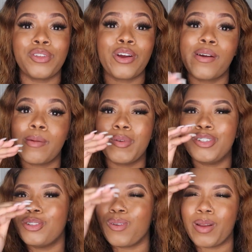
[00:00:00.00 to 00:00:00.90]
They're going to
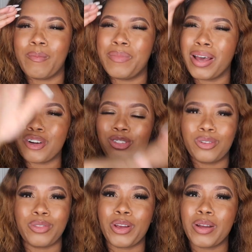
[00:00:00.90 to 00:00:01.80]
put you on a
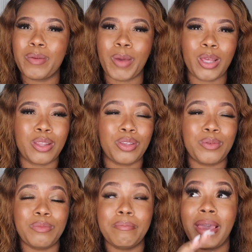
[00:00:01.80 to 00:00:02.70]
pedestal. They're going
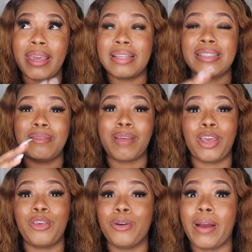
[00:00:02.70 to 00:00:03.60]
to make it seem
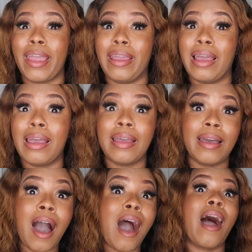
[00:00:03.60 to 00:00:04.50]
like you're a
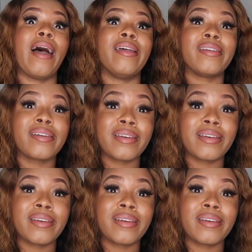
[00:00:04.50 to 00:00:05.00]
god.